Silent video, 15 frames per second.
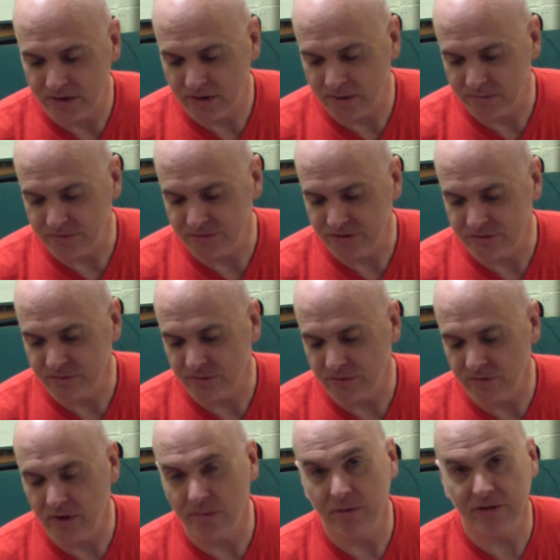a couple slits with a
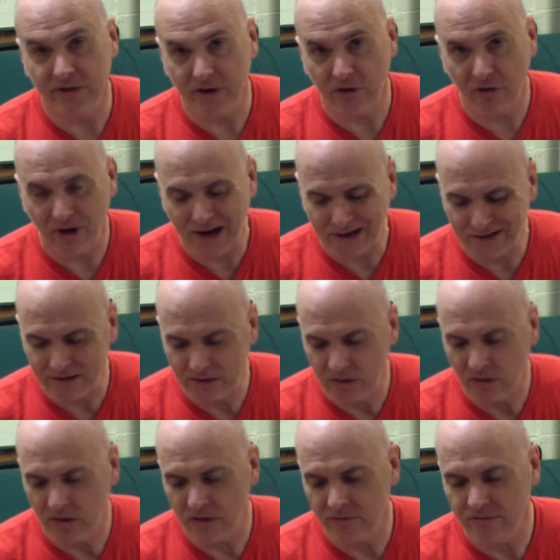Dremel and then cracked it
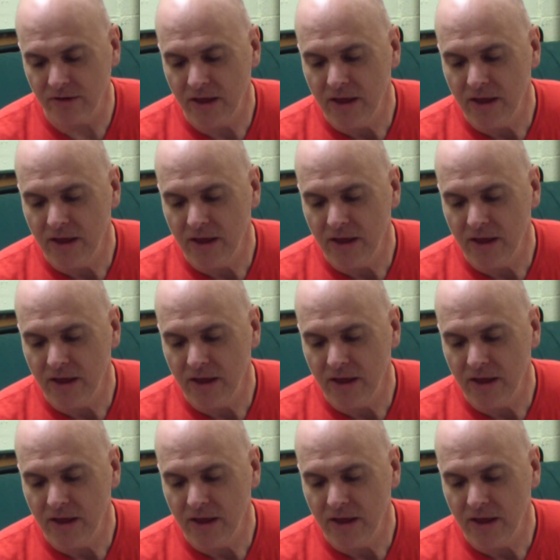off.